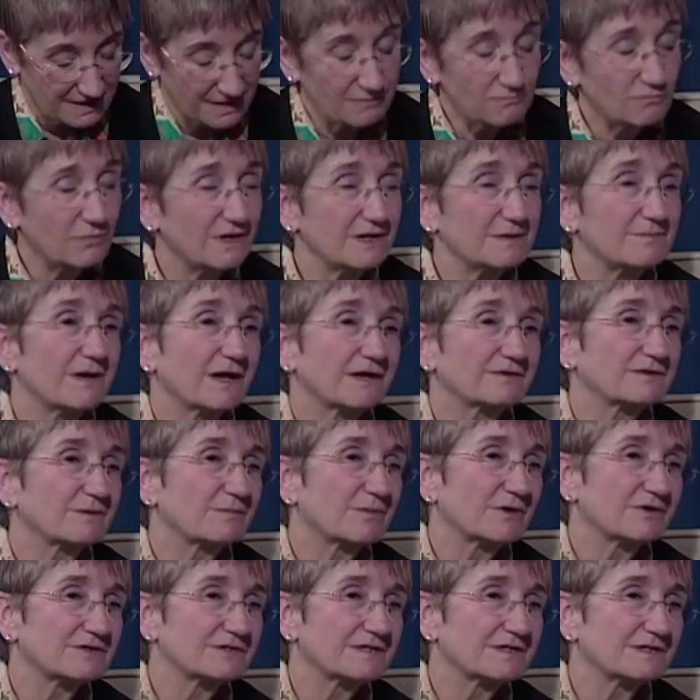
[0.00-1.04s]
And what about the
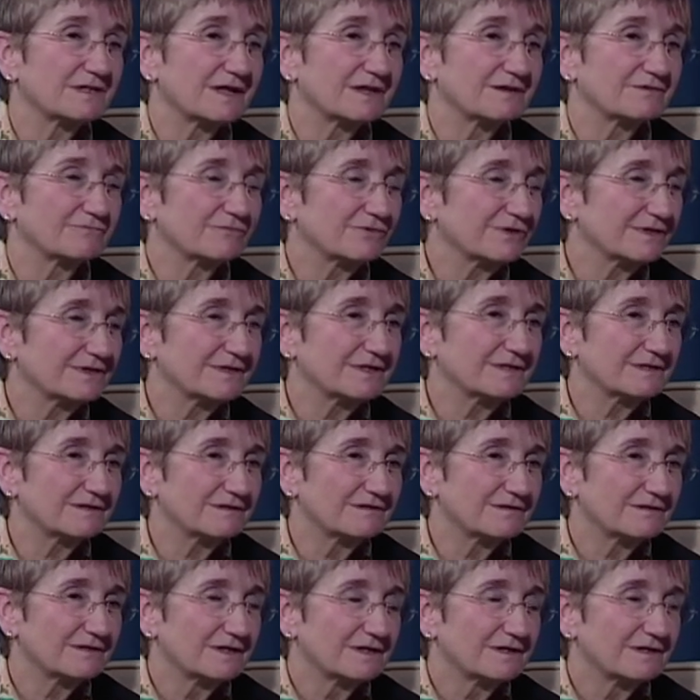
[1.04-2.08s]
person that really
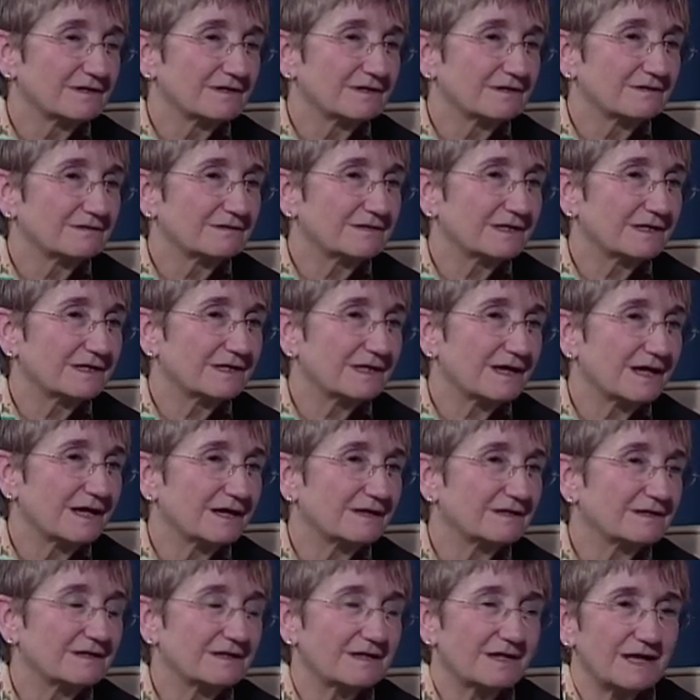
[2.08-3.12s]

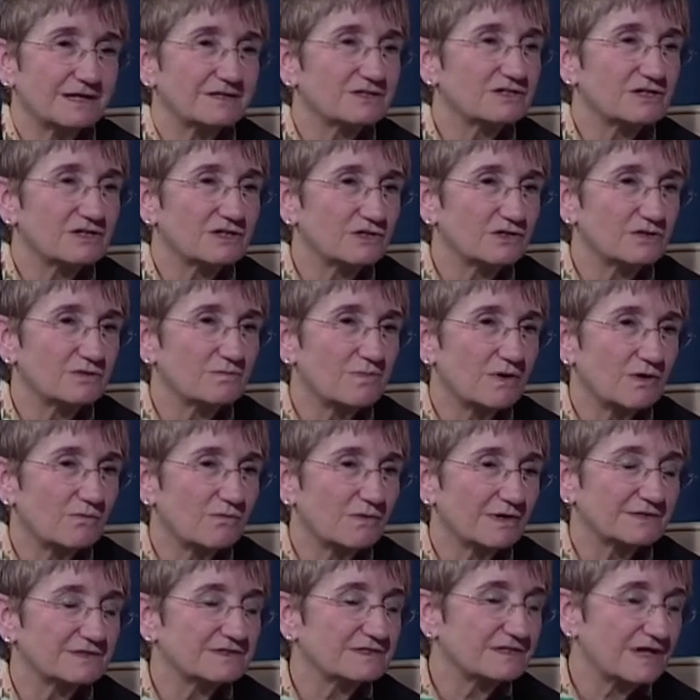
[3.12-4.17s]
can't get to you but
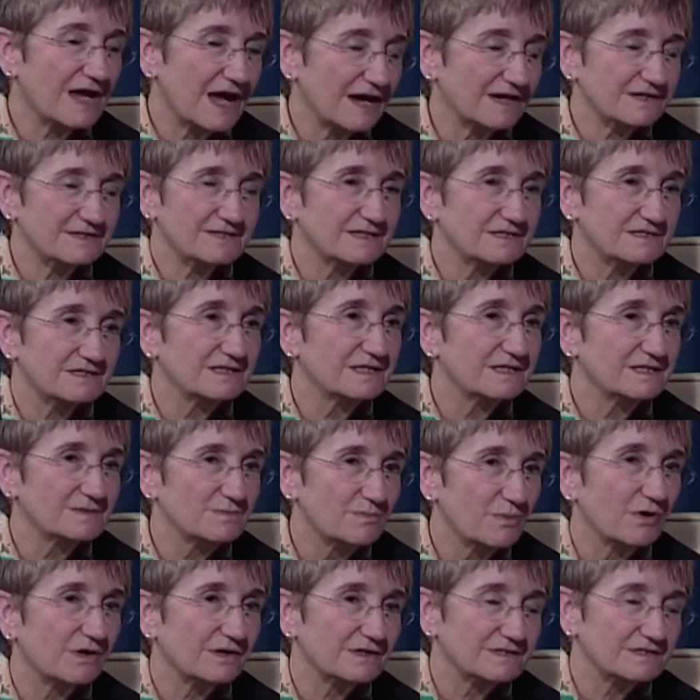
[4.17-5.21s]
wants to access these
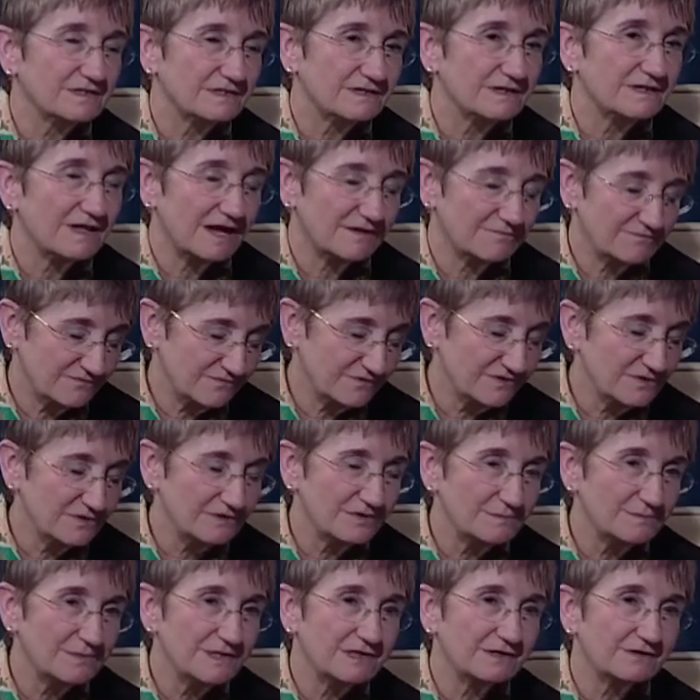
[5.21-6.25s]
books and feel
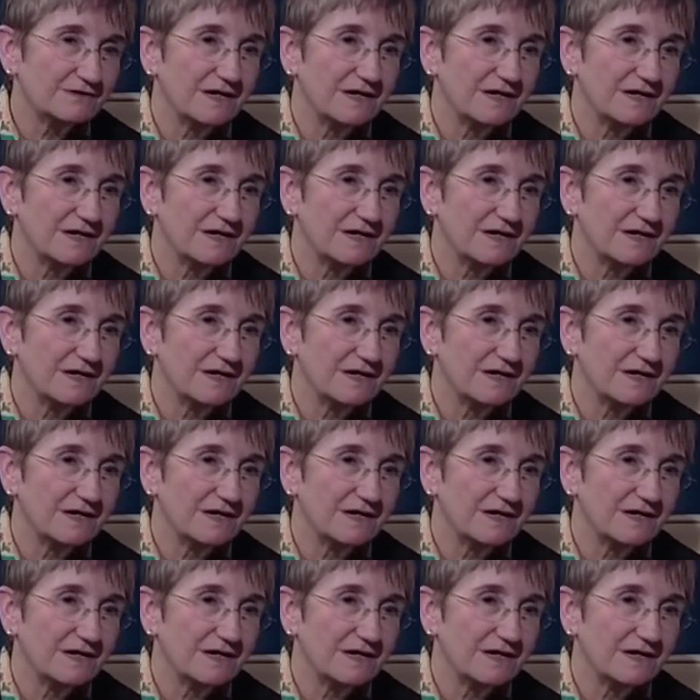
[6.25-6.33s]
them in their